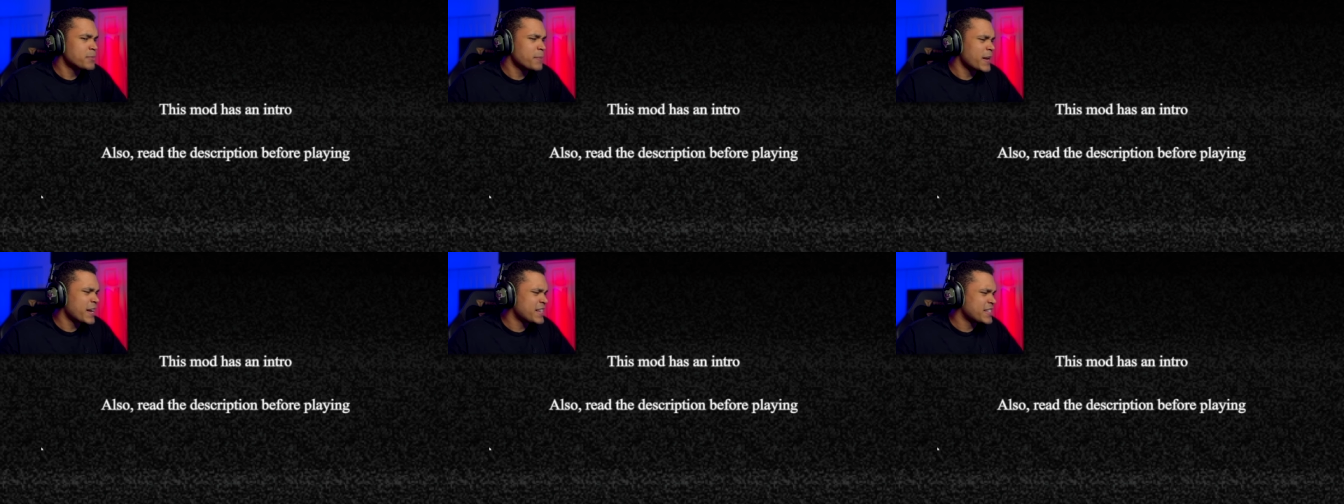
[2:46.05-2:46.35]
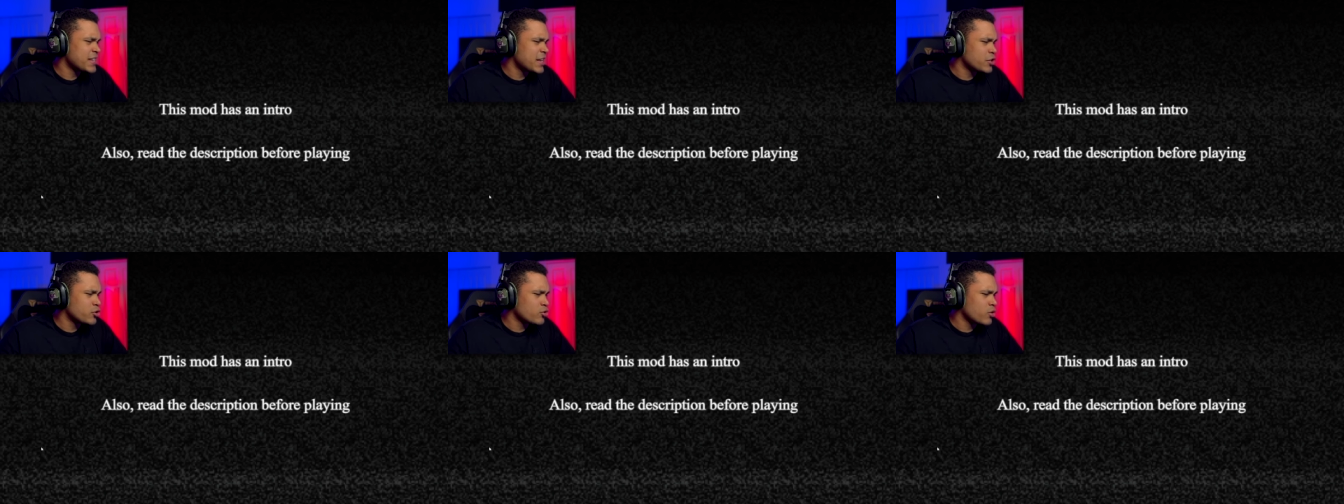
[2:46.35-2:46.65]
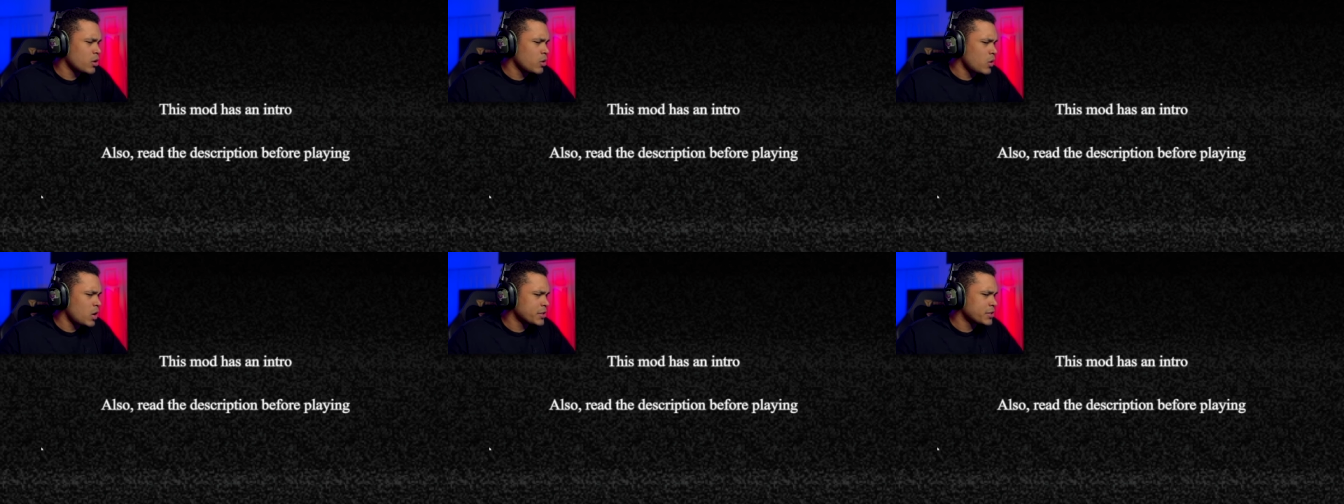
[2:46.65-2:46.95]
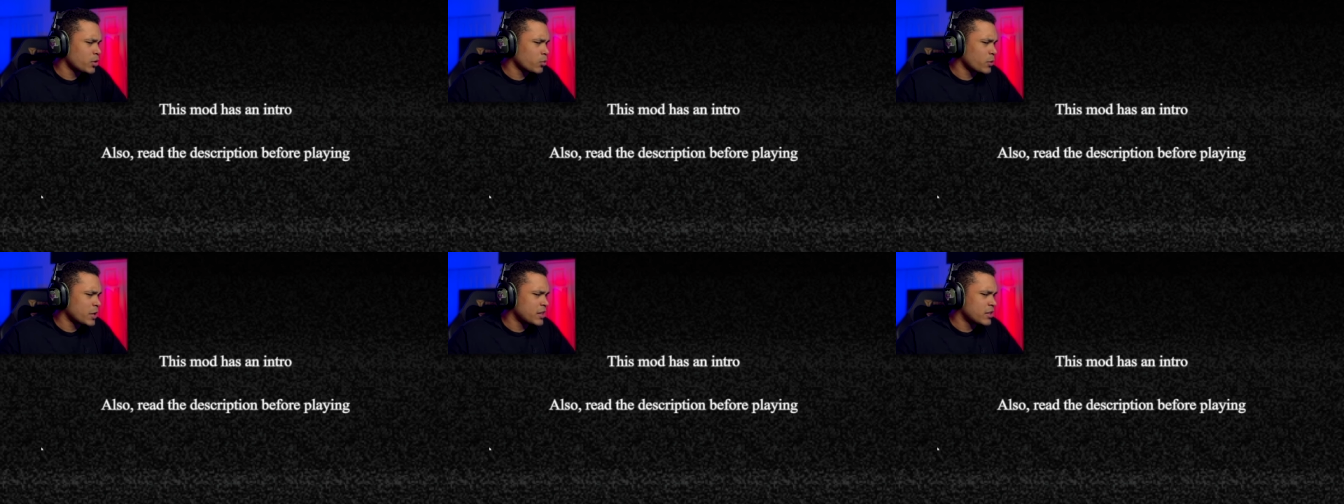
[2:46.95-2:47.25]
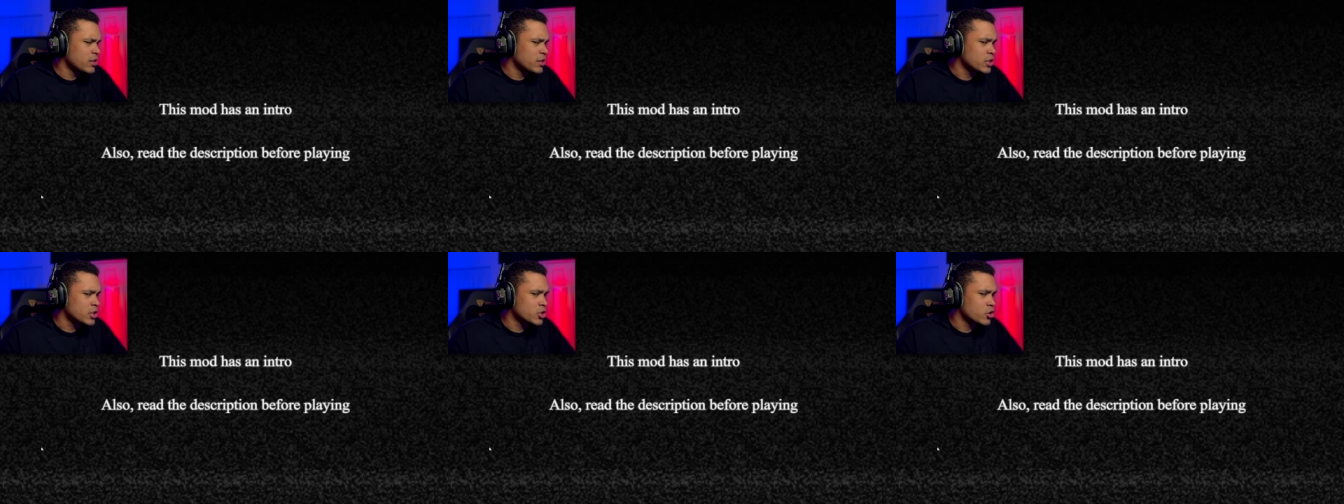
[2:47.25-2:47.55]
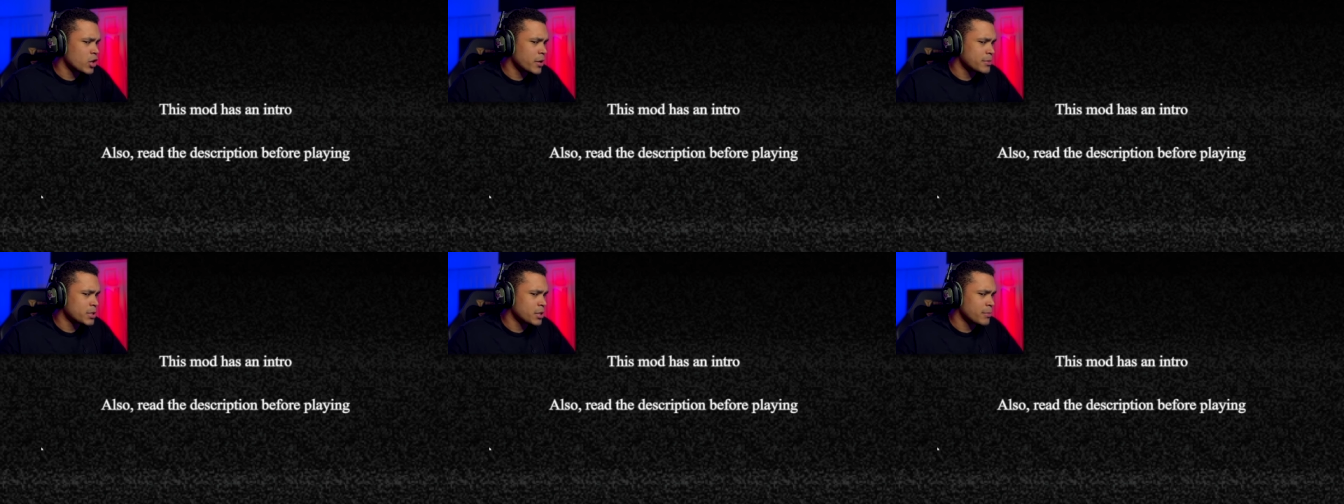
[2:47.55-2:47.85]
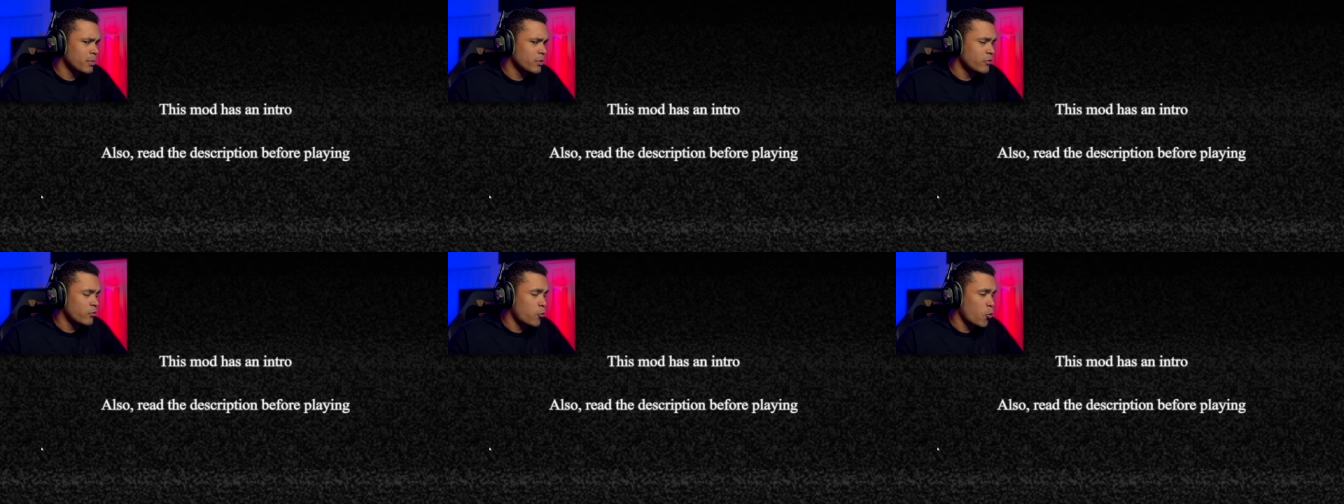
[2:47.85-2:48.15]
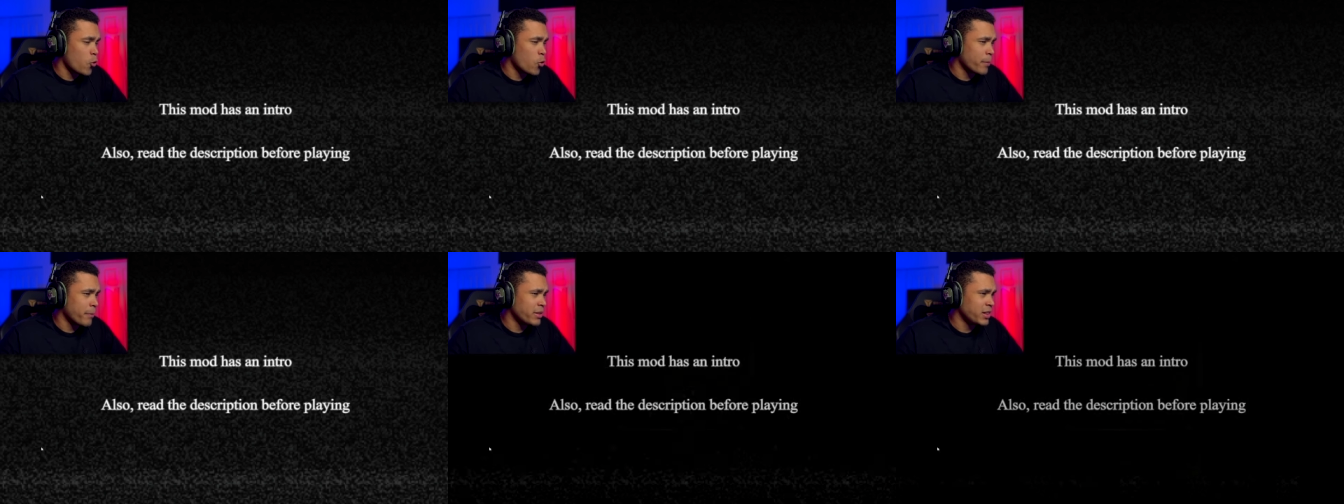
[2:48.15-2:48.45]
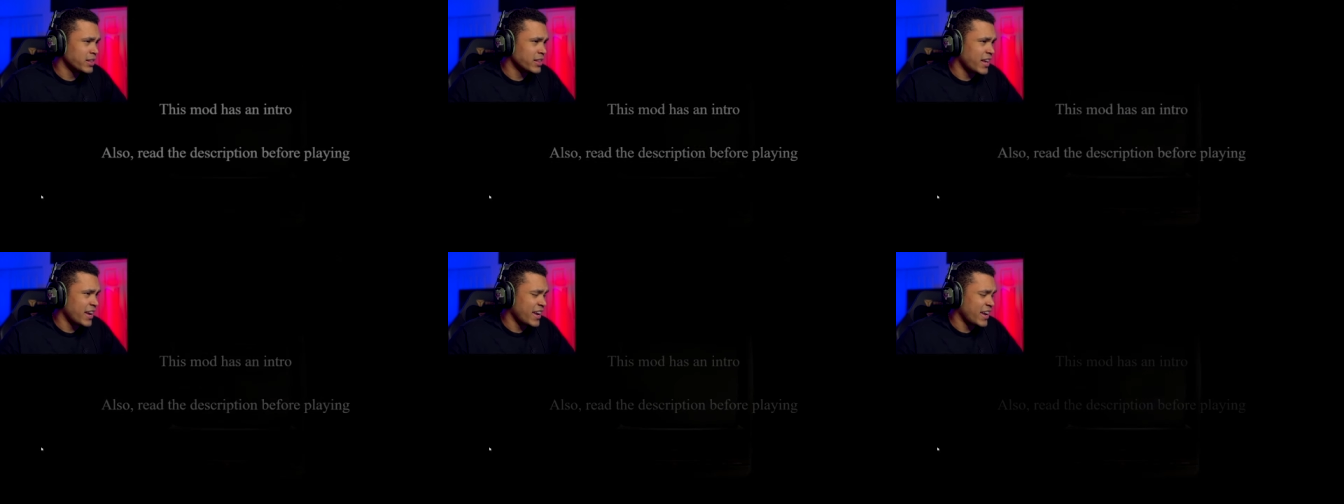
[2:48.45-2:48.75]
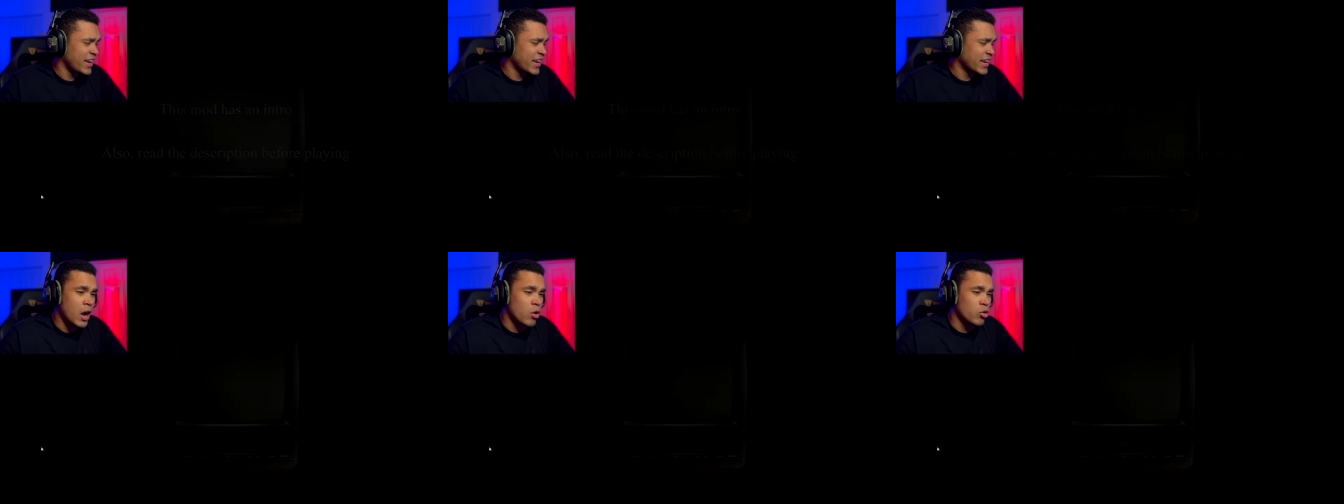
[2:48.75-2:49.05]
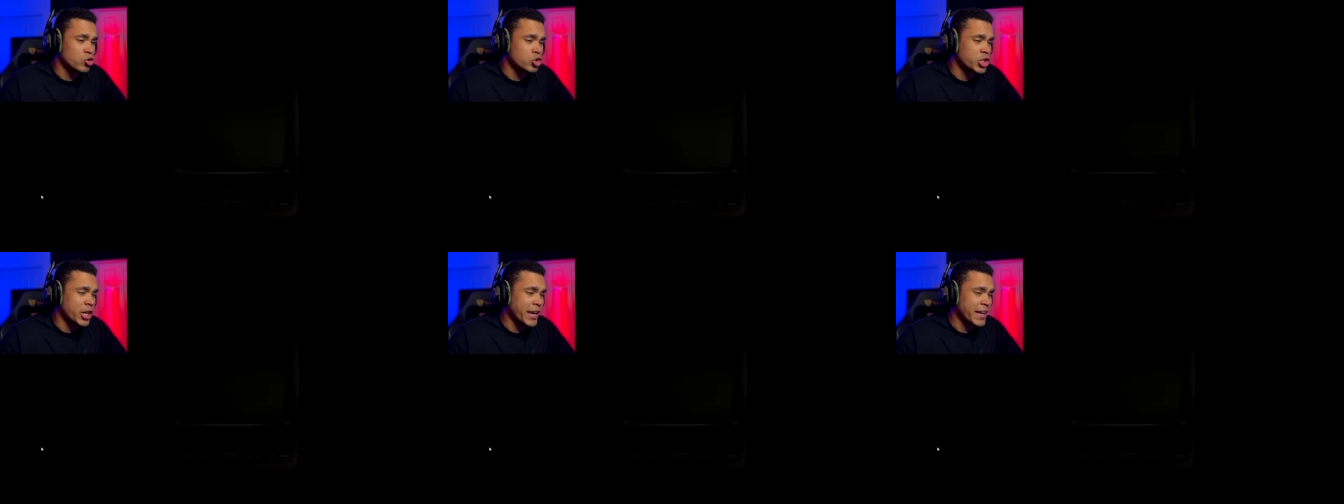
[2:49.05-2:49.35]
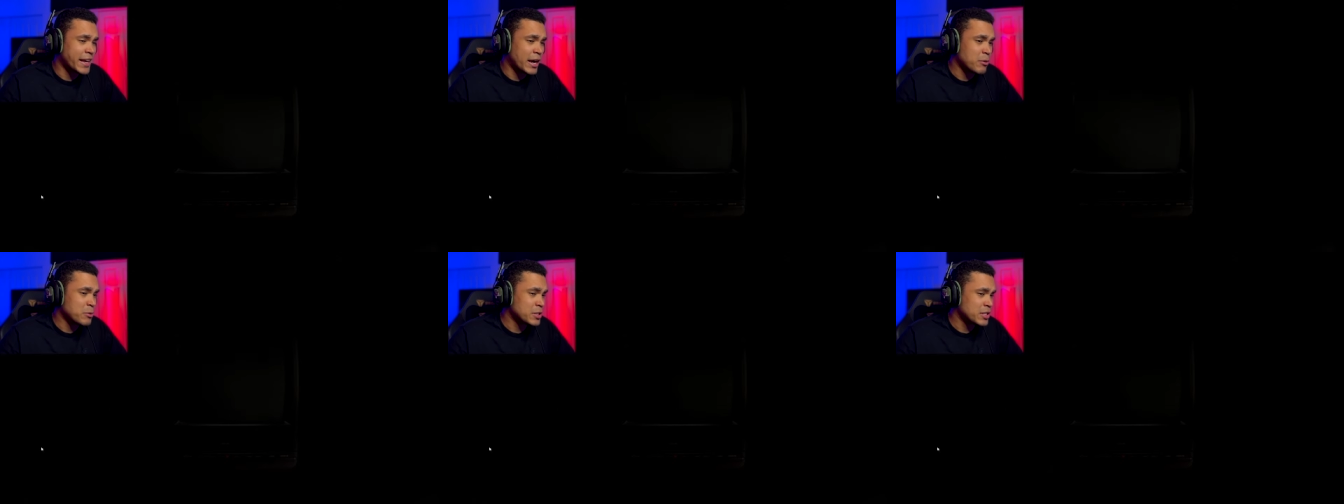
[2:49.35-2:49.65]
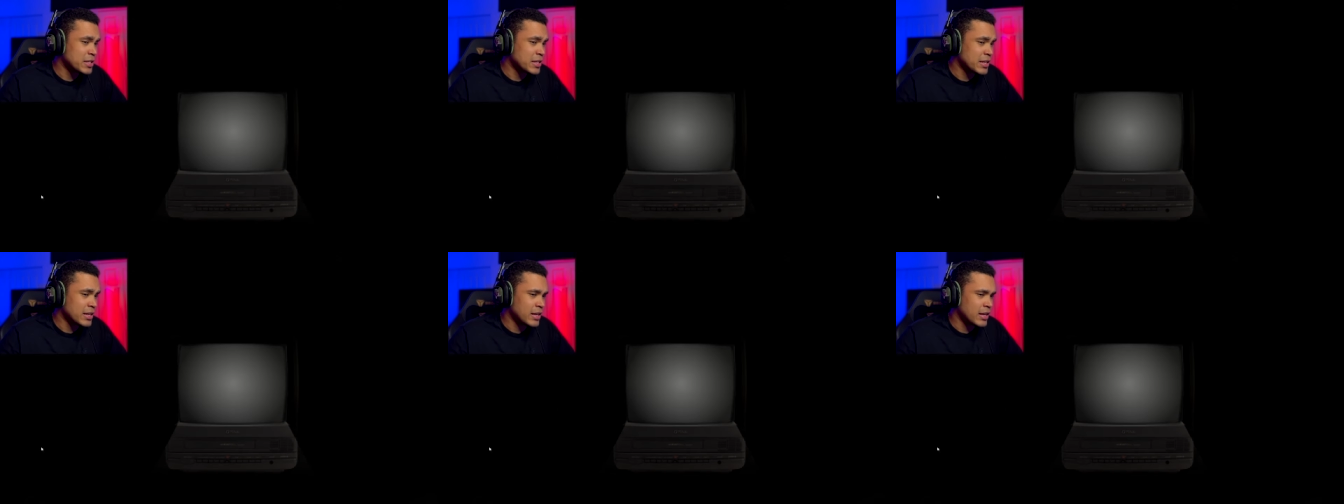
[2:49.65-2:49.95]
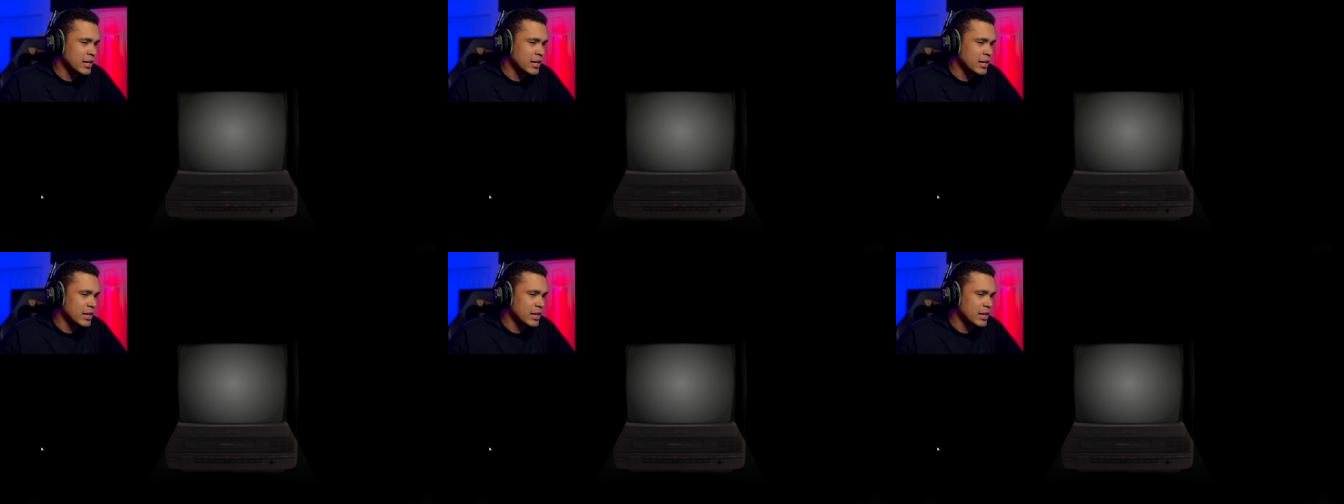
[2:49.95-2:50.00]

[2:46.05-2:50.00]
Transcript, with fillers: This mod has an intro. Also read the description before playing. I'll check it out.